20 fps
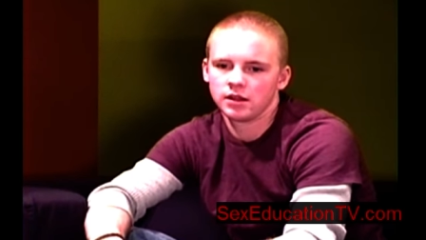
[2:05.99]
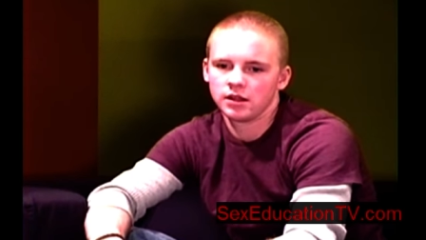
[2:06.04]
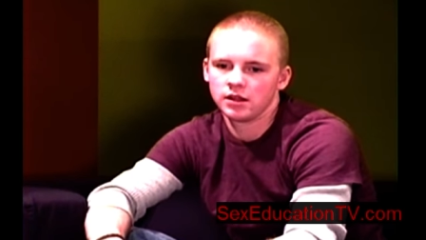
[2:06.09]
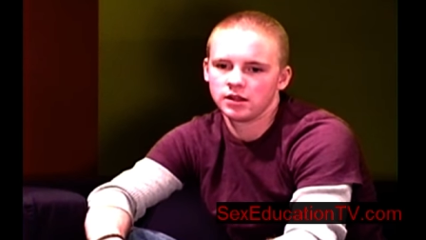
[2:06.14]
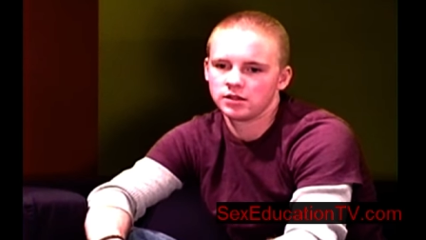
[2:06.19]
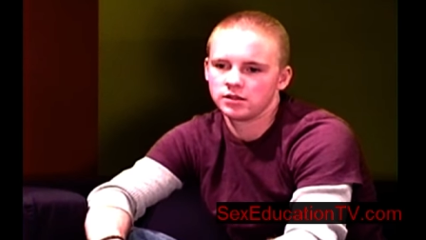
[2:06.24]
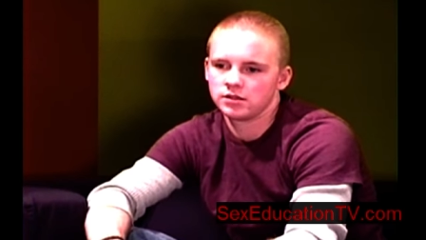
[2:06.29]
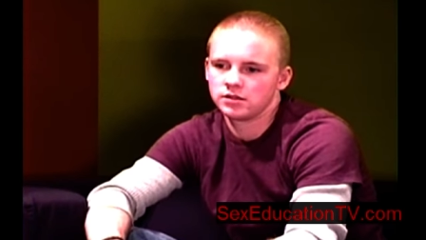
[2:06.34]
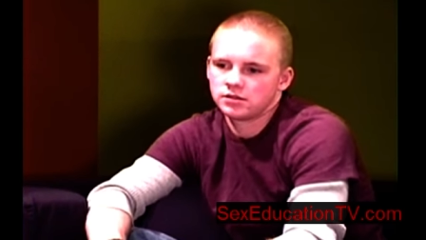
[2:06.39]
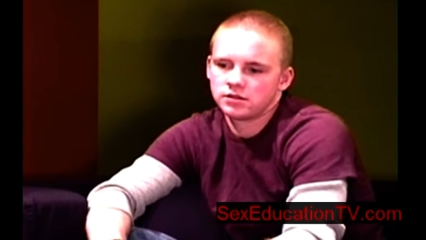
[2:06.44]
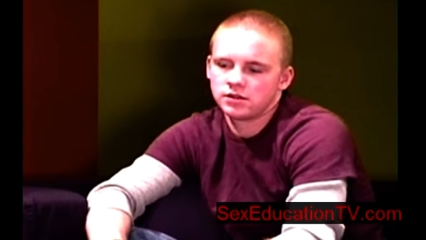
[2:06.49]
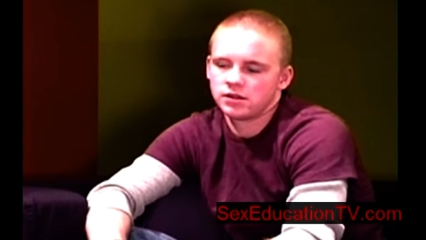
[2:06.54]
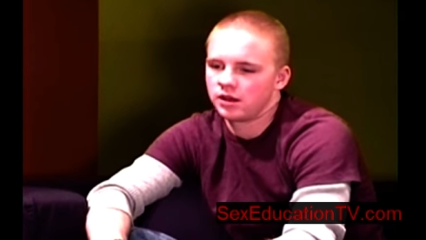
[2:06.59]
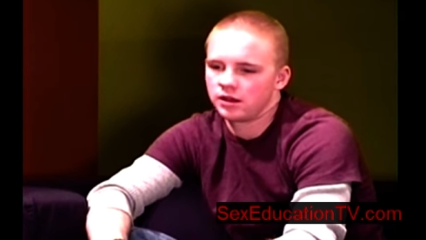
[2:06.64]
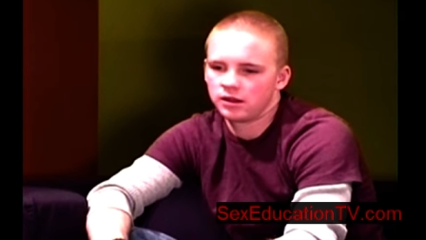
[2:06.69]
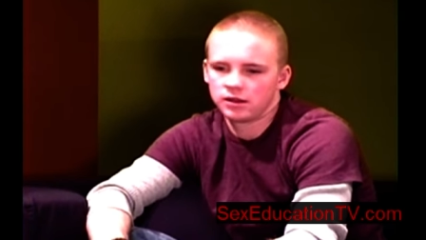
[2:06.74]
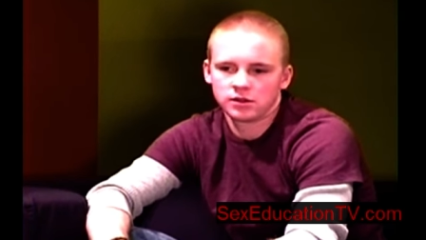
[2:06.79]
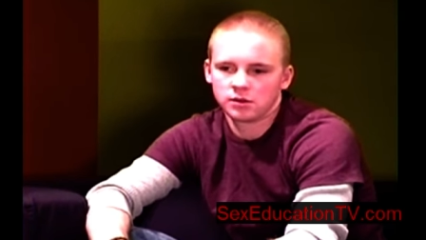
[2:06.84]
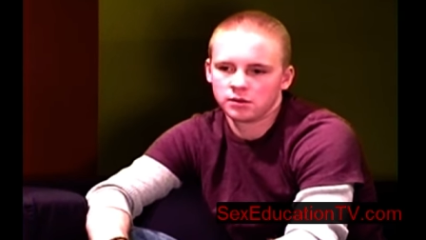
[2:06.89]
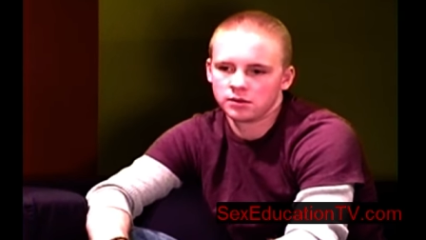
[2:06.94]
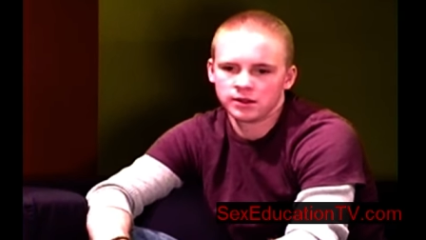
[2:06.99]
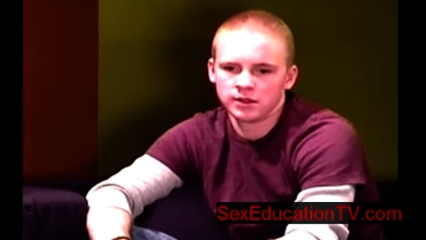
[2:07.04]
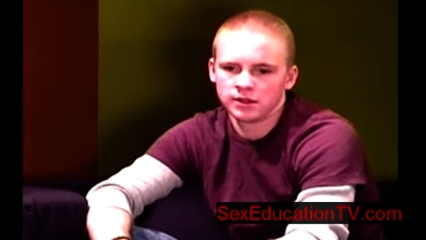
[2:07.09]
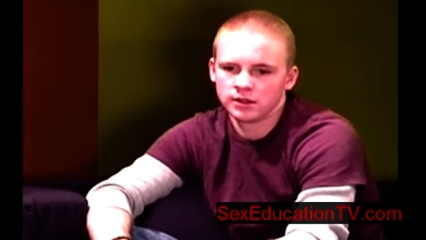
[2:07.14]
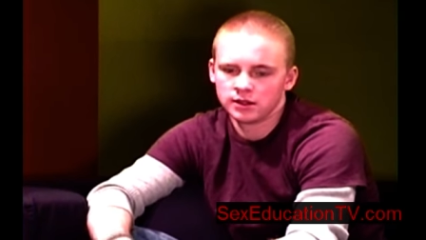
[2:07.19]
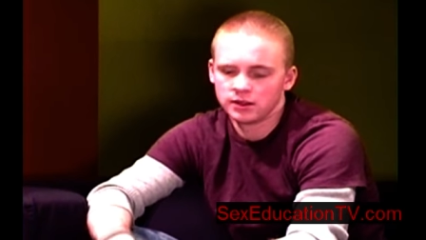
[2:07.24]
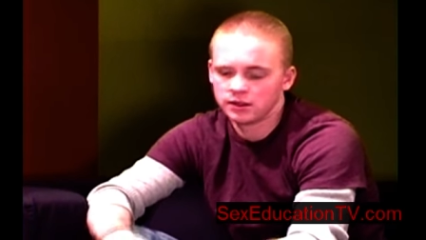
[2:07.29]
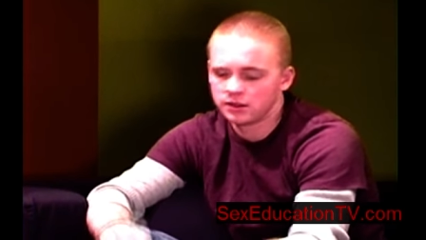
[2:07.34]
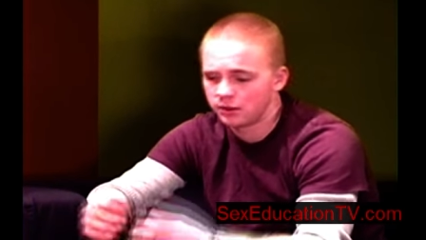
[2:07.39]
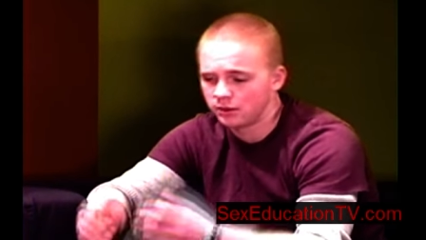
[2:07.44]
It it to-
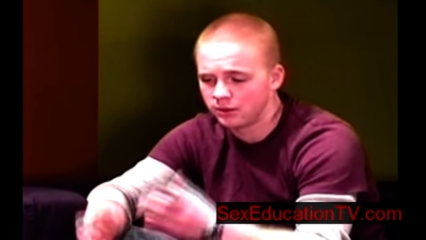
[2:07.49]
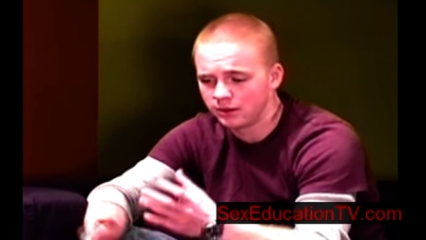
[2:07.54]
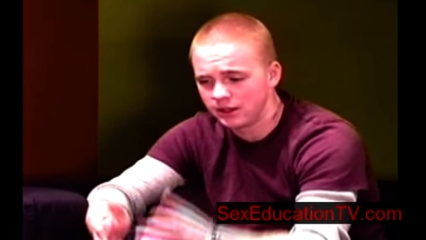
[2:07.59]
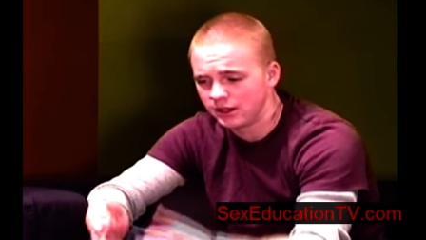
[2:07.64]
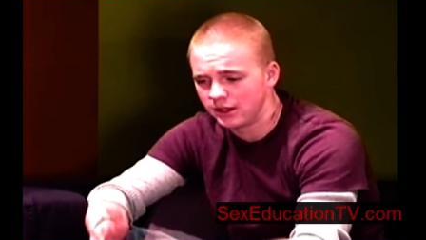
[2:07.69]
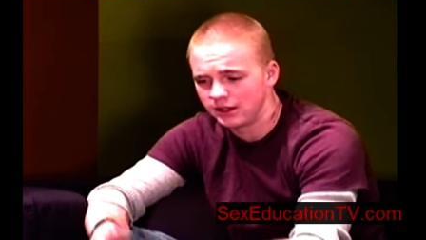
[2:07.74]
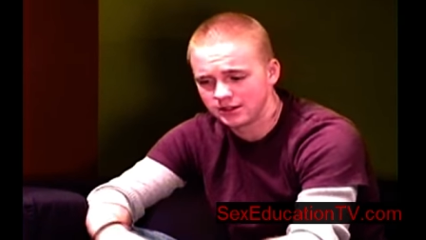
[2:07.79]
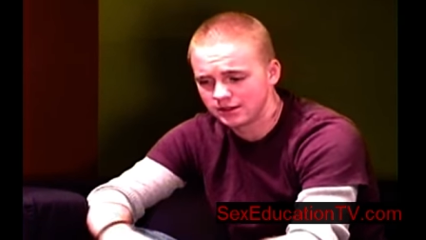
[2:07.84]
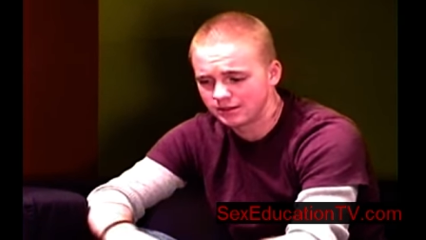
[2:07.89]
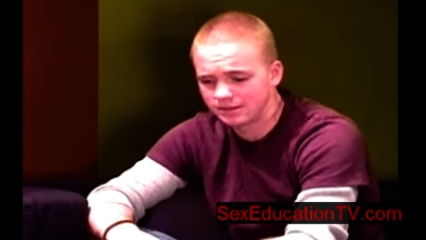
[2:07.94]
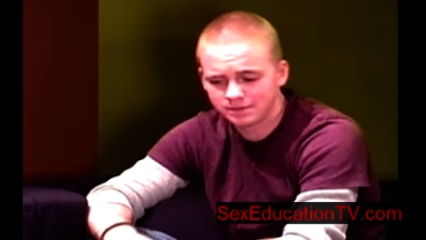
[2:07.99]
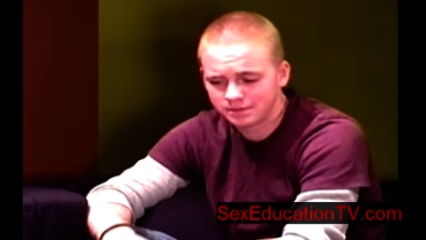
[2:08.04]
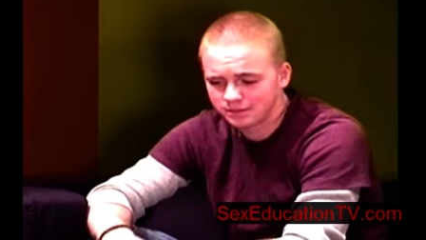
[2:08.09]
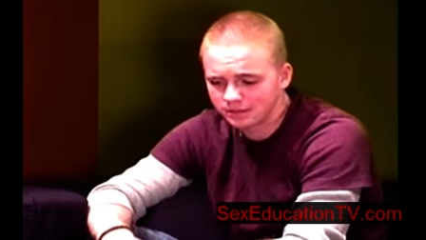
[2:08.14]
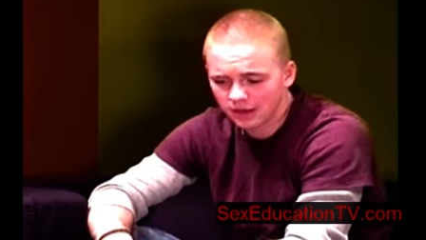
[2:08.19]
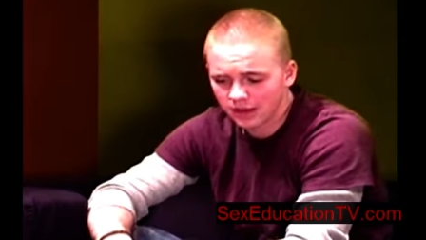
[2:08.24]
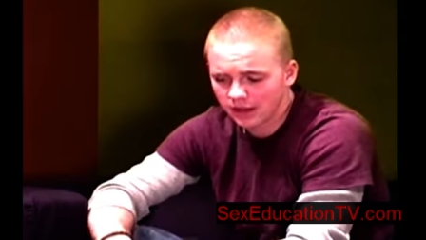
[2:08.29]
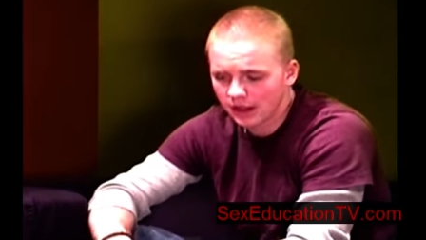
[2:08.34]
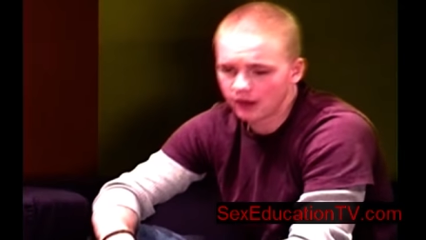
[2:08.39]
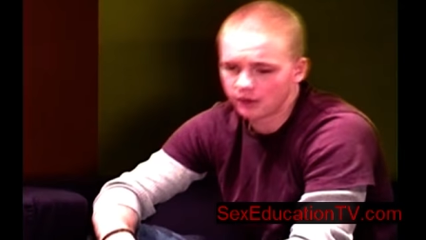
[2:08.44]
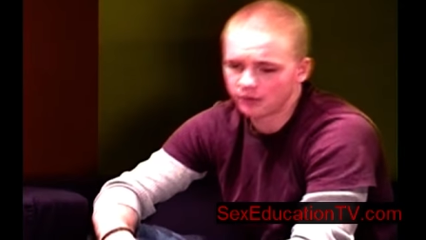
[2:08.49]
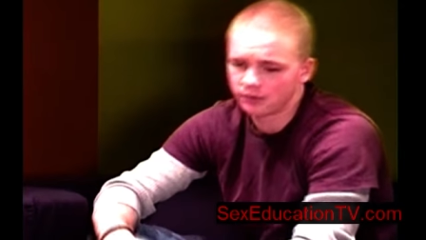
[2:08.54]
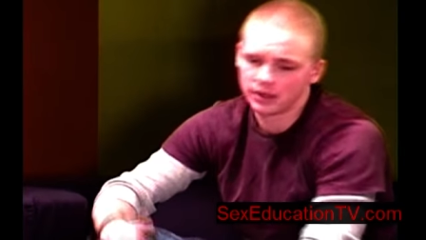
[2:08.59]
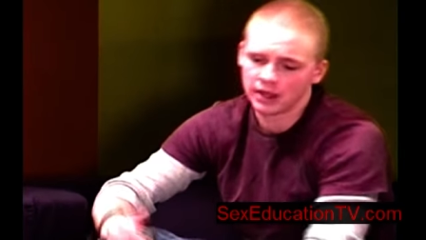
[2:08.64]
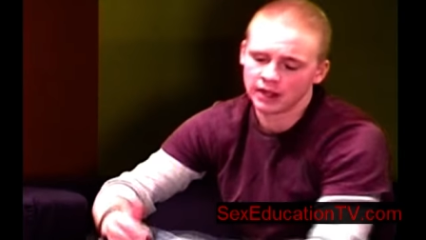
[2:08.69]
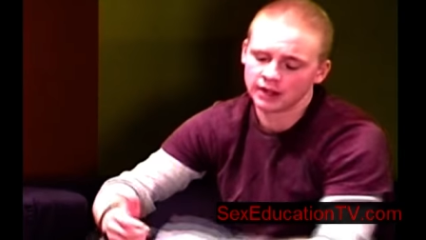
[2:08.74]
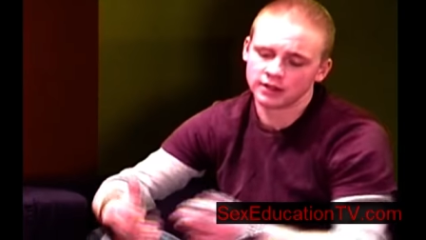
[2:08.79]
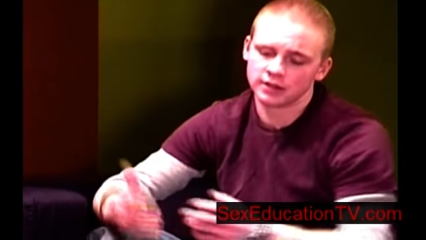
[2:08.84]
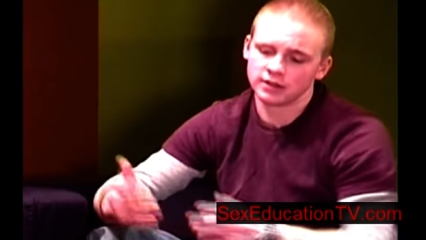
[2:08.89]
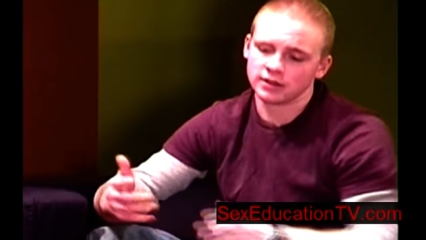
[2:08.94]
it totally doesn't. That
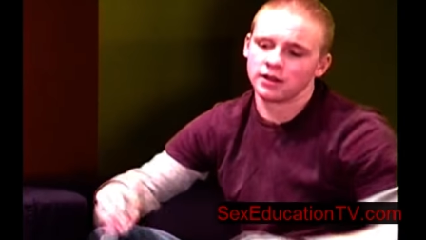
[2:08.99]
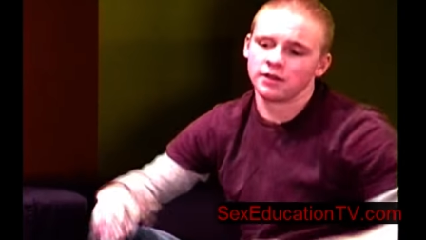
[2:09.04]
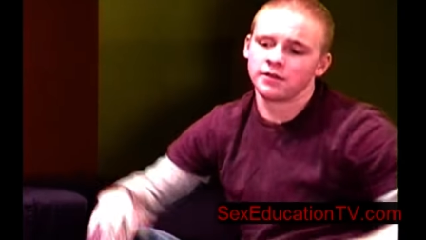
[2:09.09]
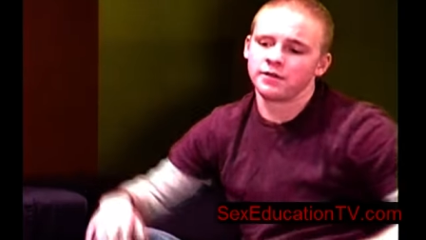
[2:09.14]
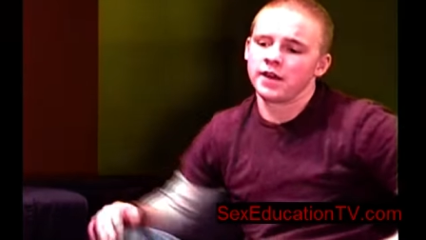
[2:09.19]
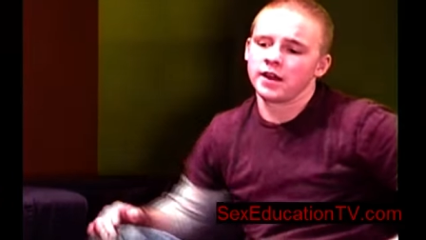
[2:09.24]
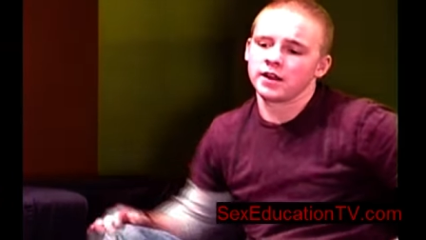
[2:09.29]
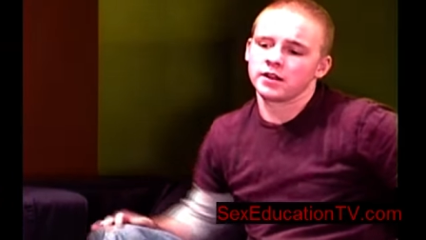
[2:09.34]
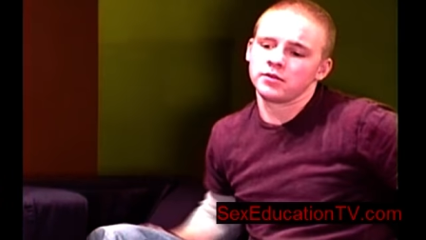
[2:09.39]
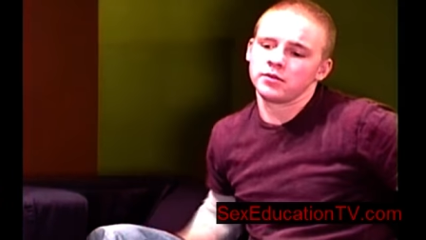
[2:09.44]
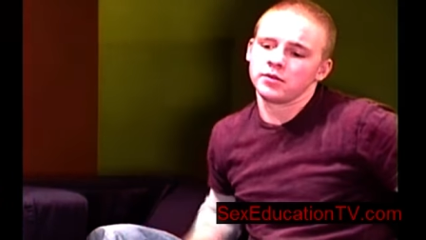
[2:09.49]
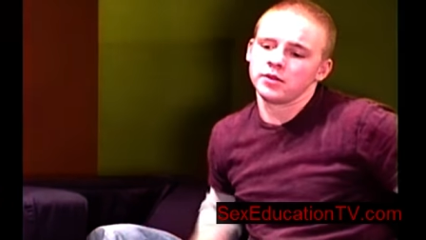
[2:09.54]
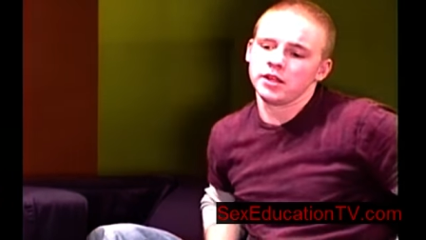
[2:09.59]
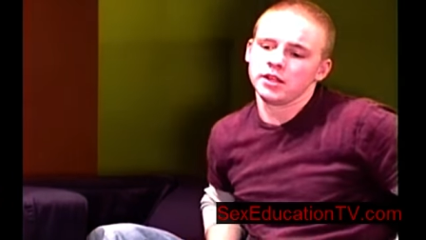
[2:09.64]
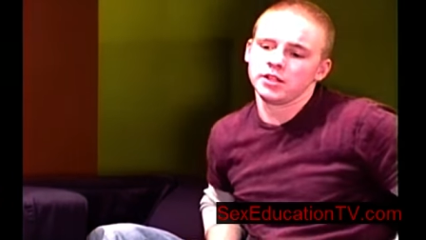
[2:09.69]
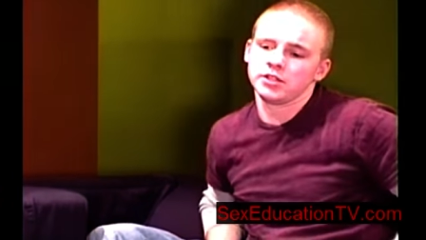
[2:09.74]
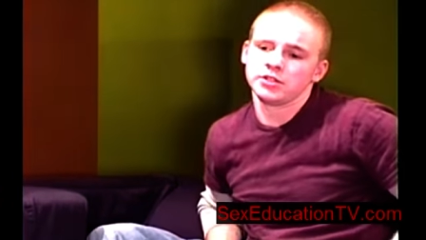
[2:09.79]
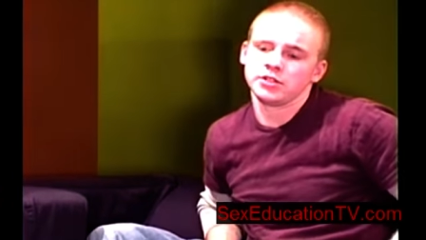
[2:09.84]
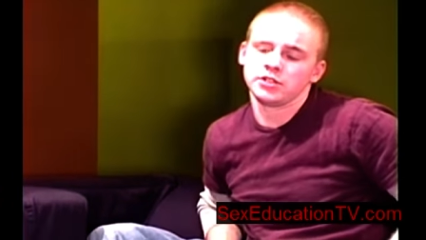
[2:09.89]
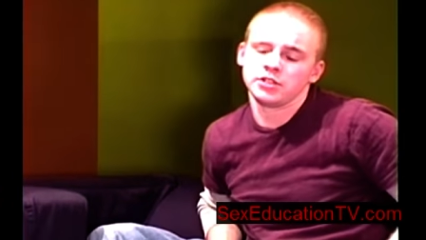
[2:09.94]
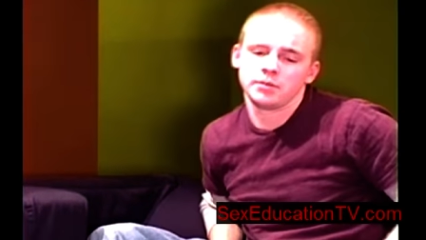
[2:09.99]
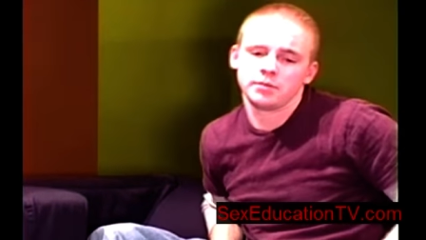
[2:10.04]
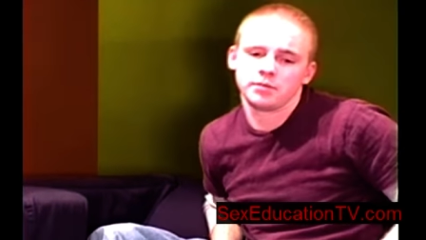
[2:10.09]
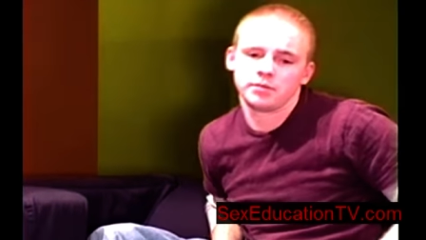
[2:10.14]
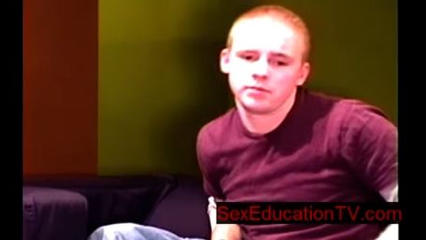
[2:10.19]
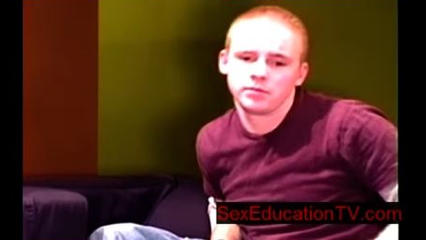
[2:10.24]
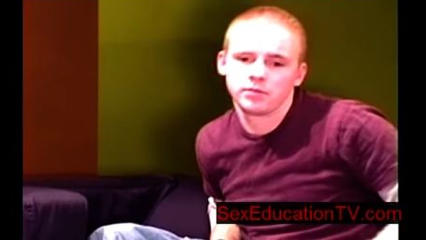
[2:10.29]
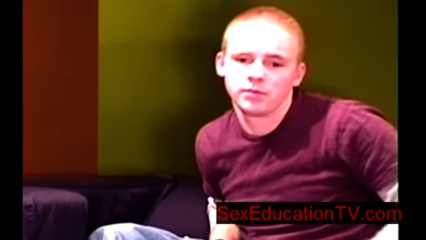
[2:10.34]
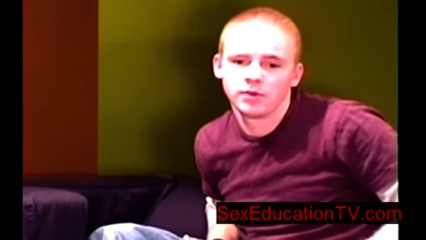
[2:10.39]
that doesn't affect the relationship.